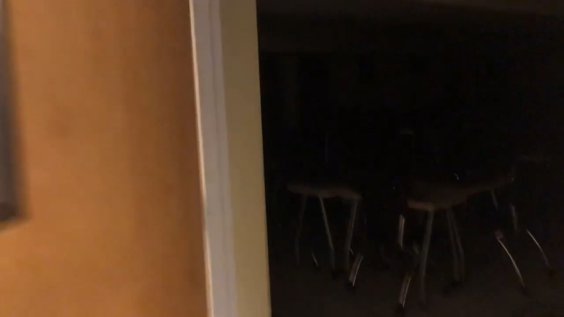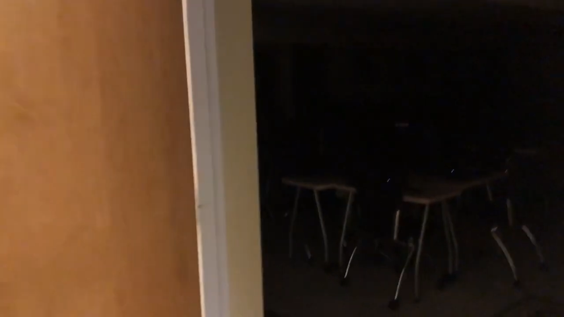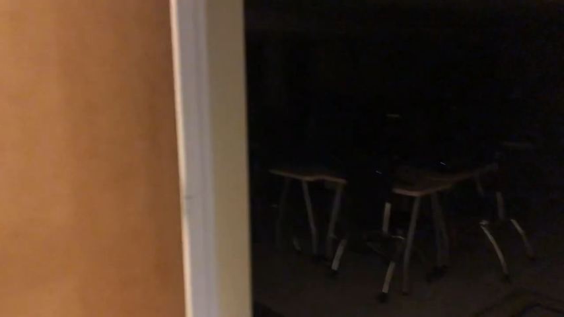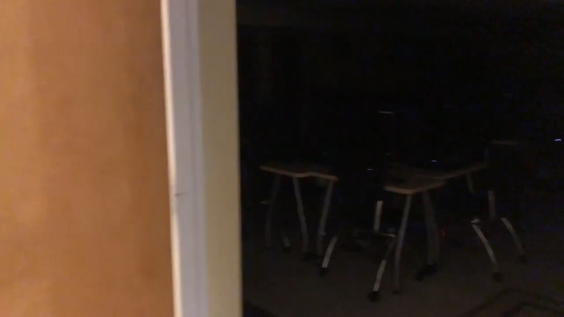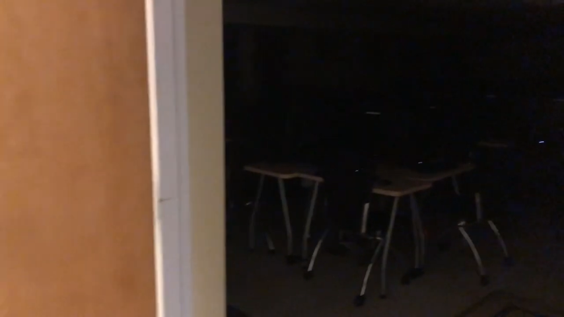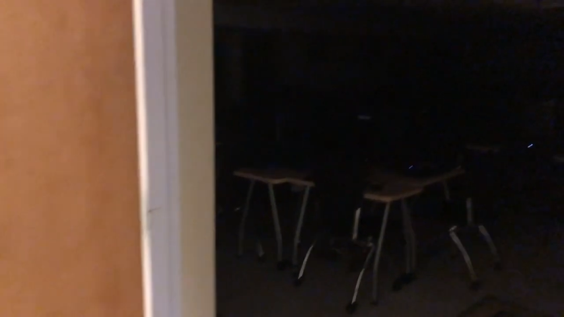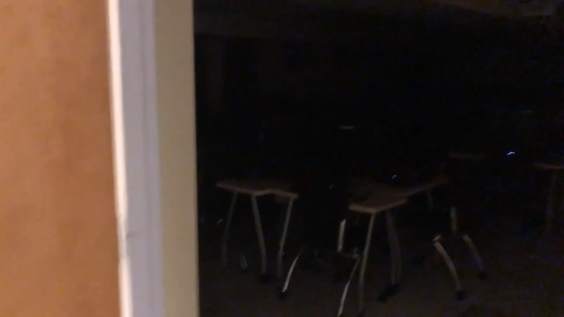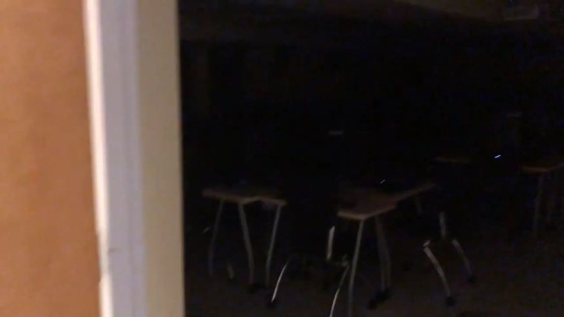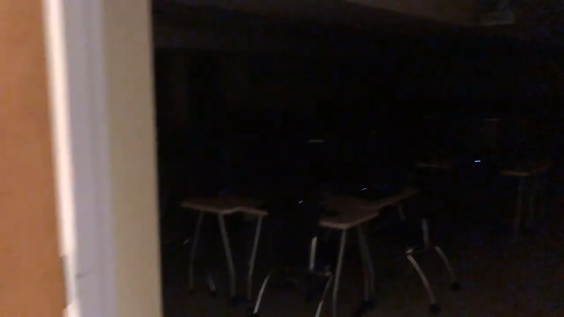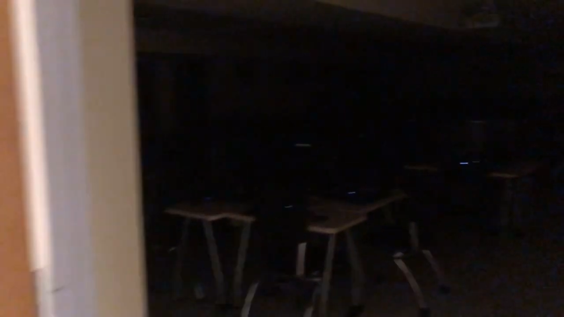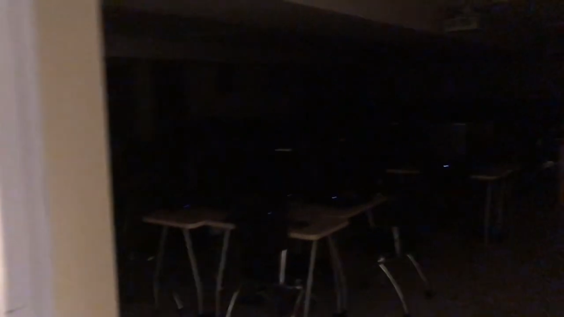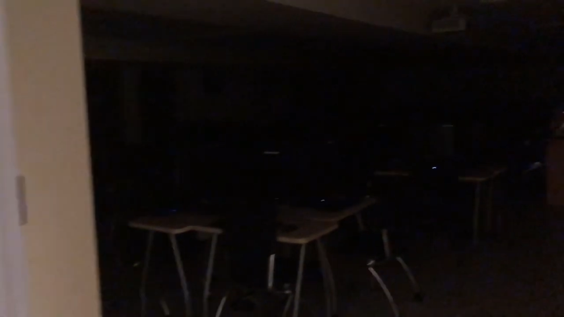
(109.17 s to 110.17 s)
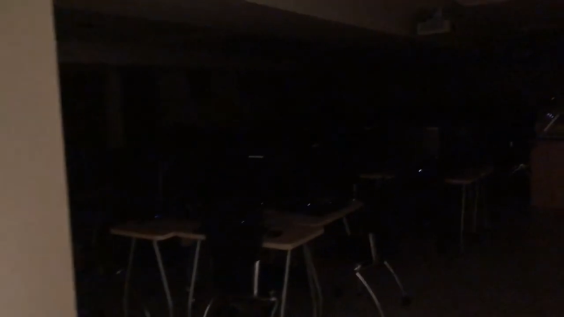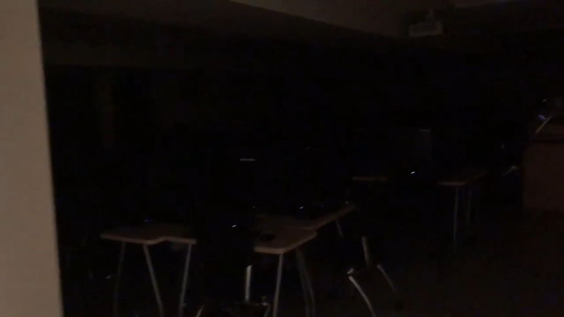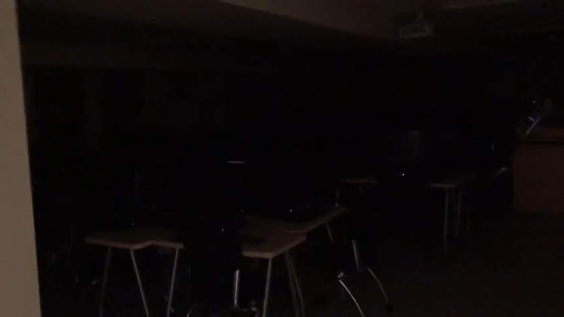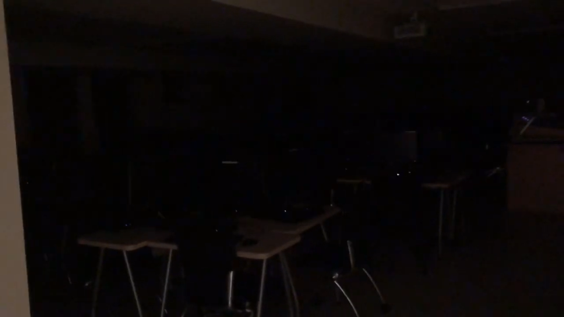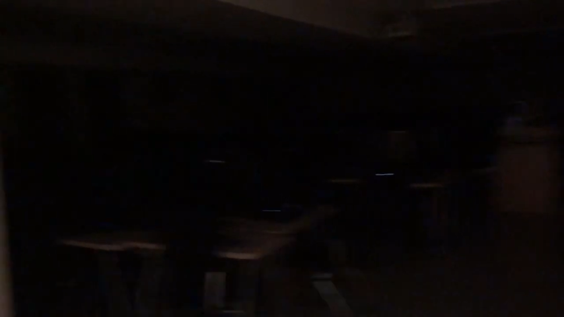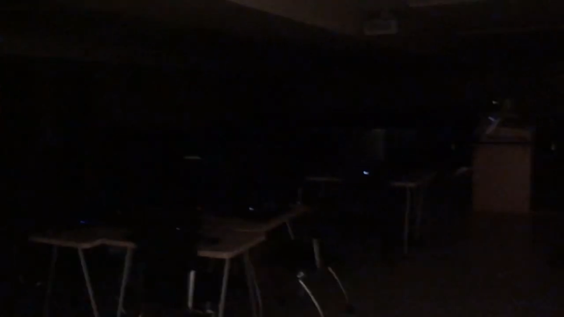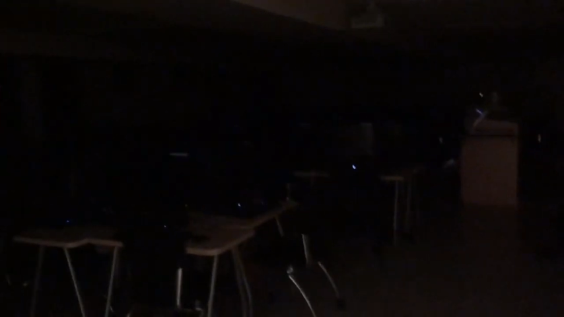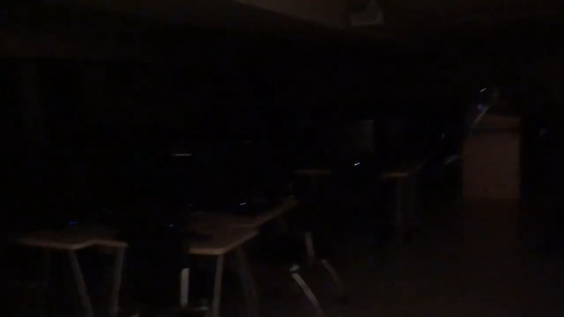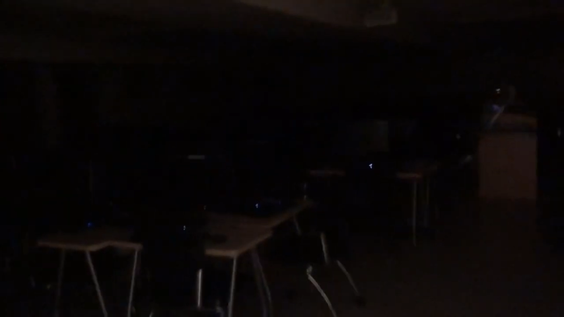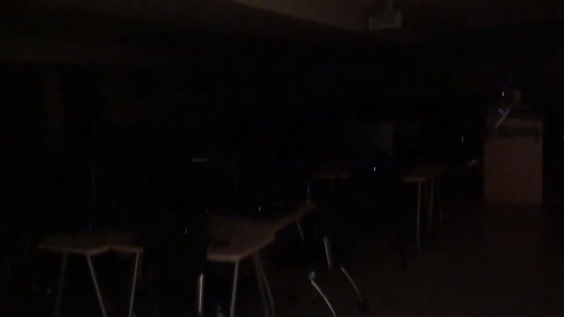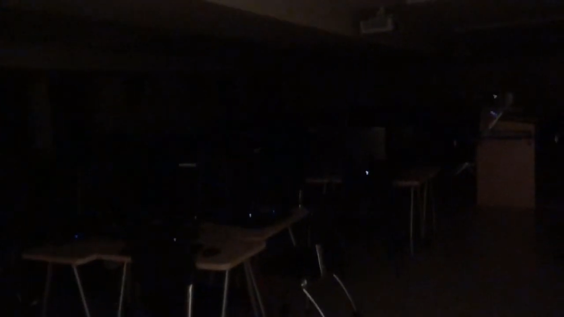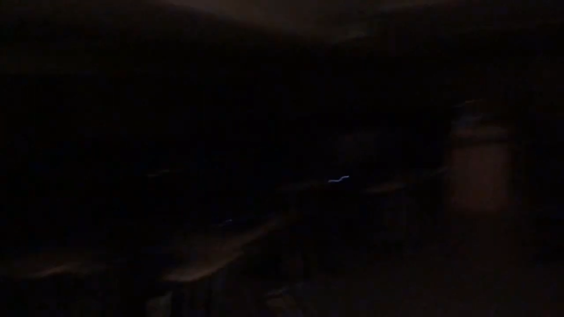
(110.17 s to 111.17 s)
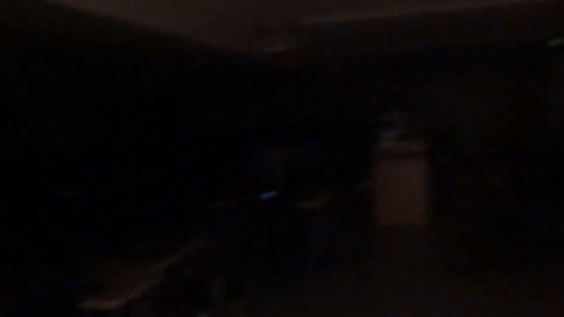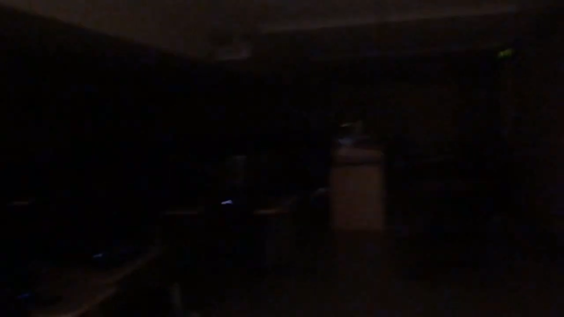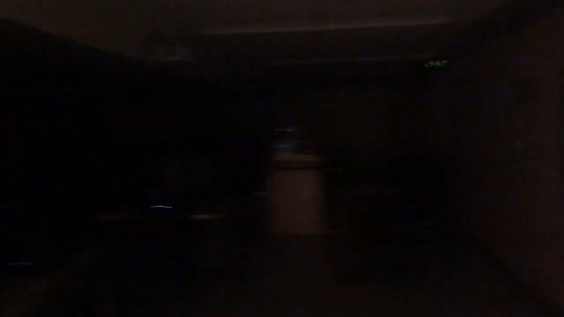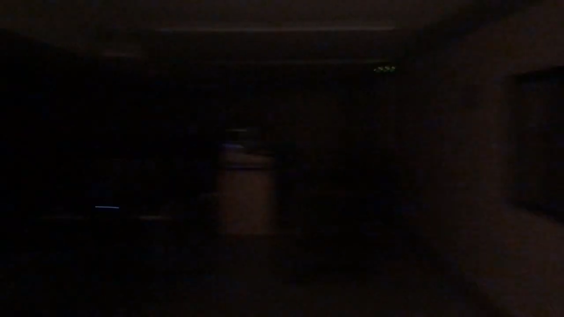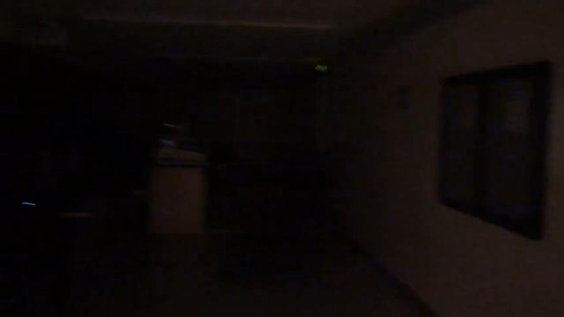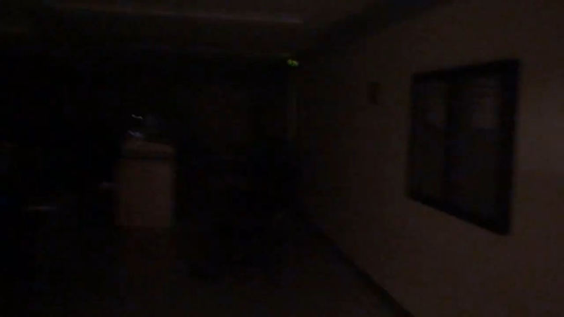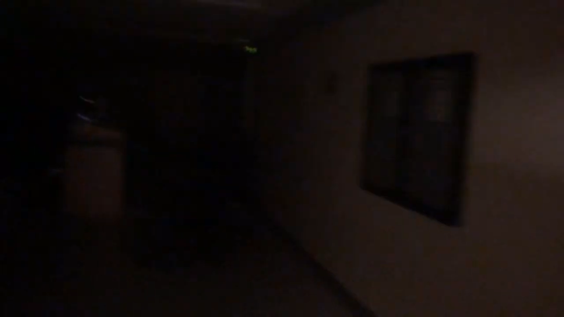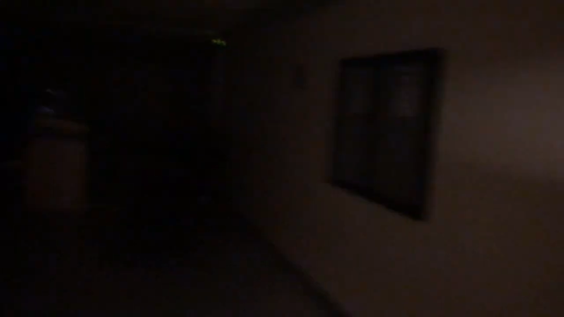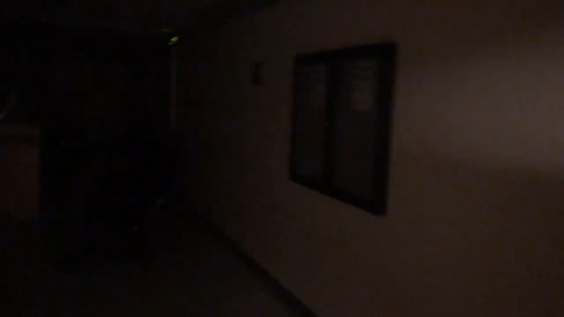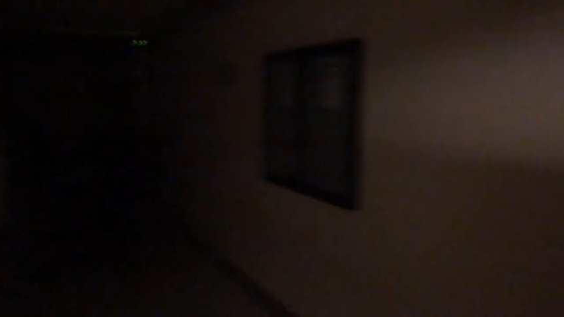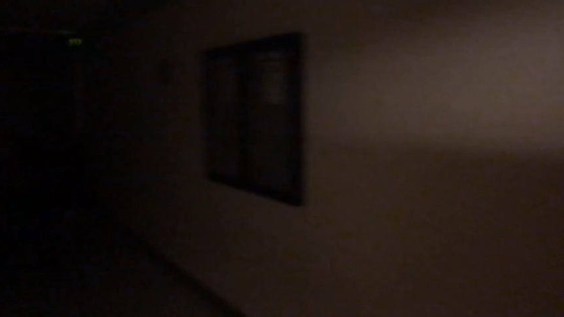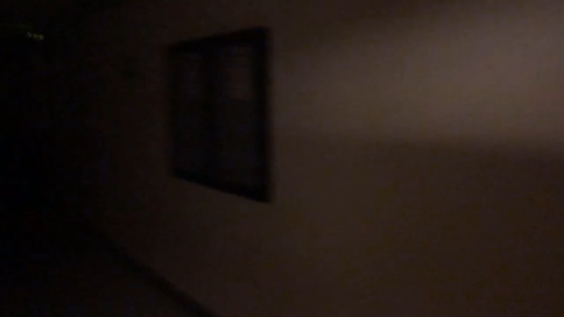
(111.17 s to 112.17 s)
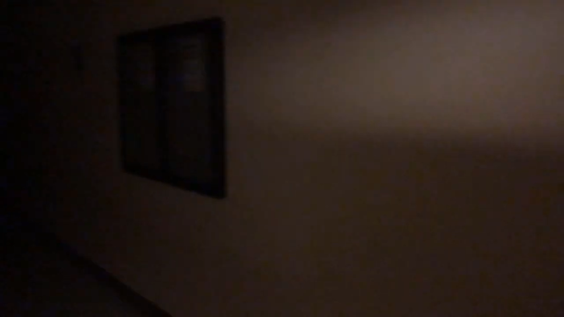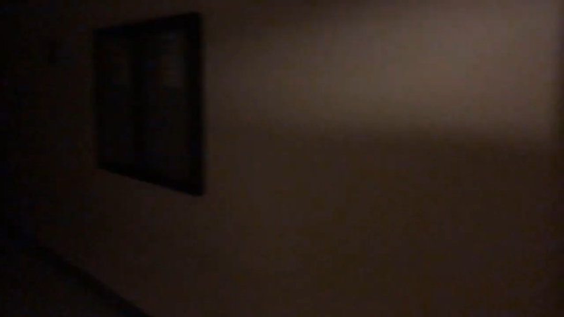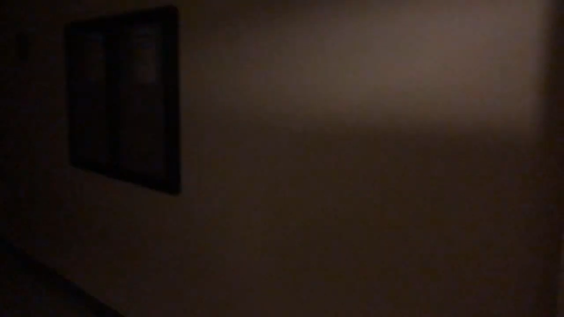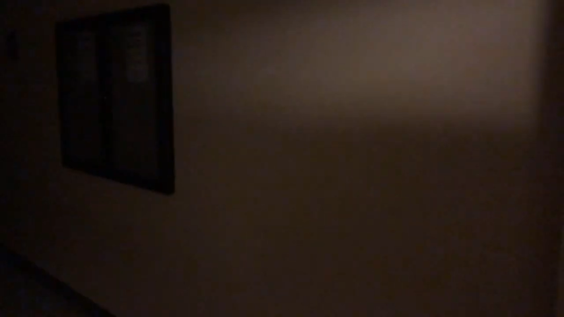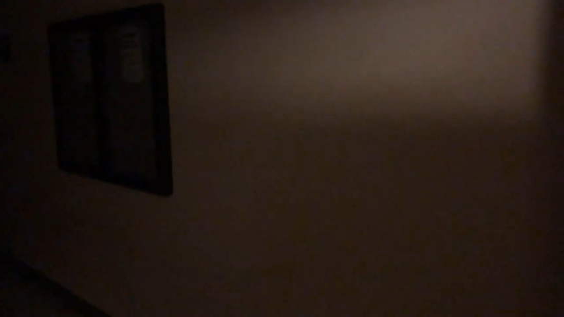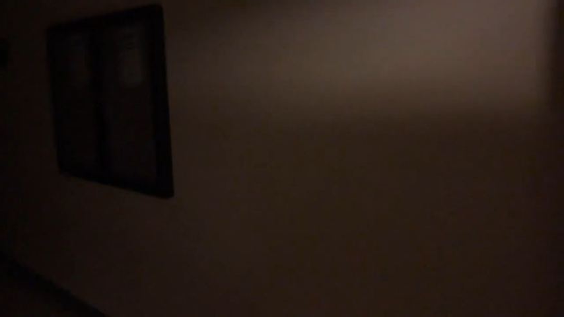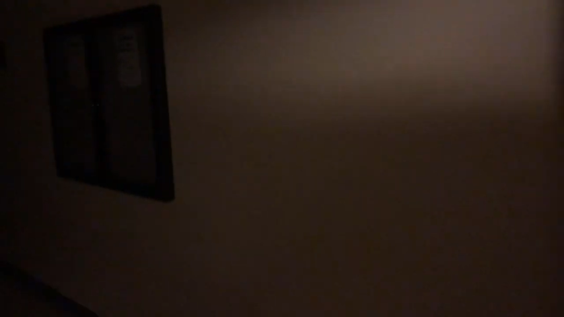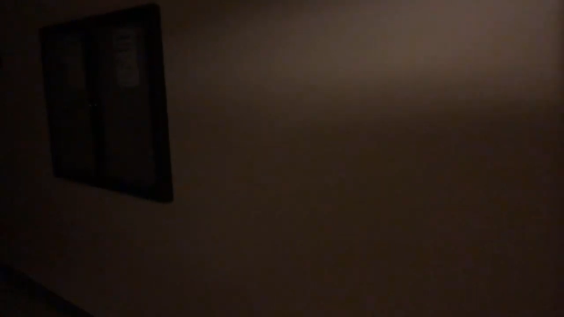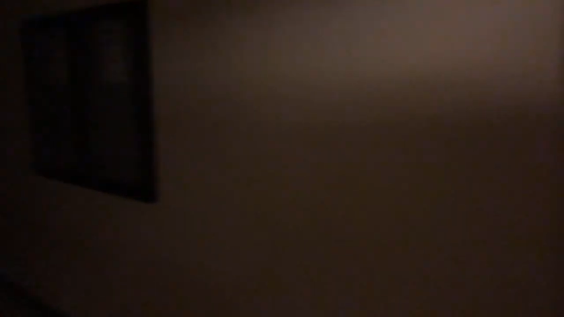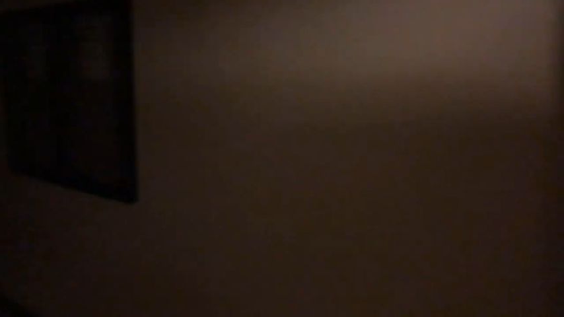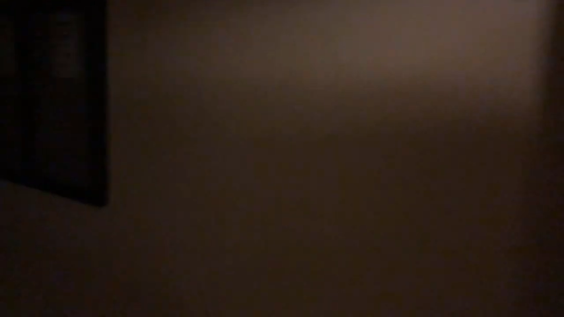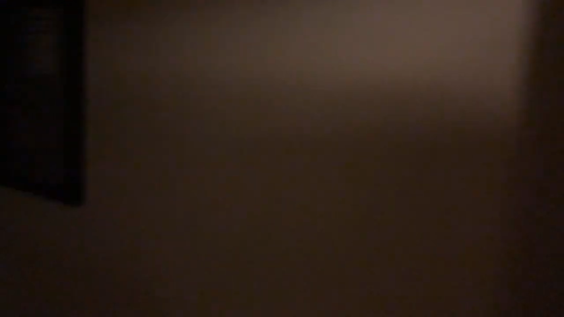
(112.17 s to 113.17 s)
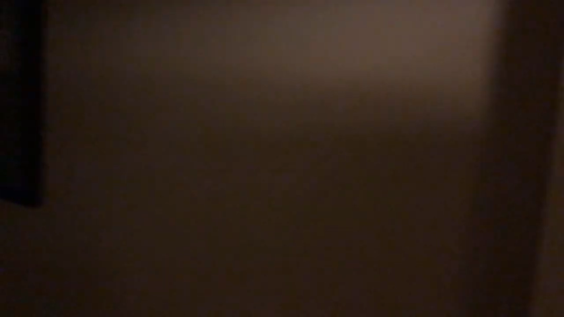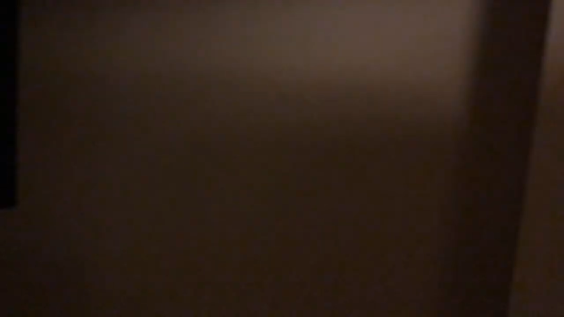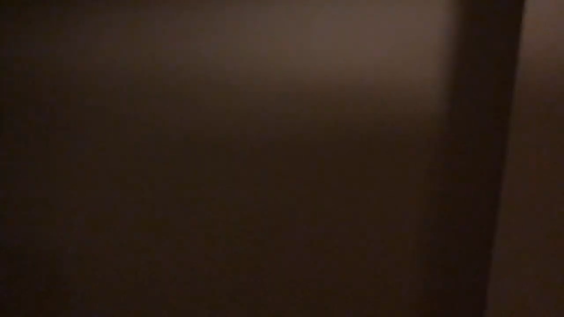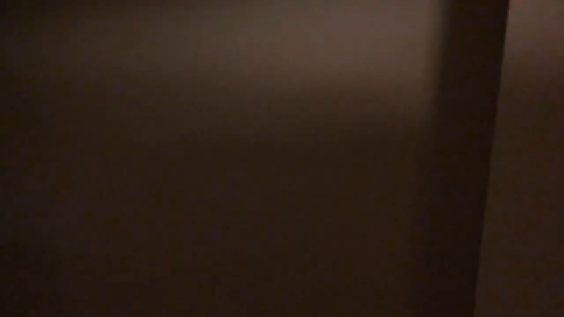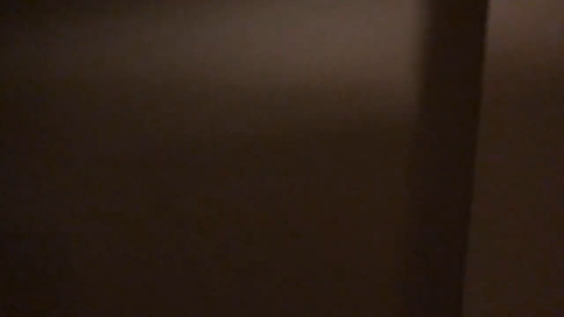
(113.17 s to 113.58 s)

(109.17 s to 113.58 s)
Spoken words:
(no speaker visible)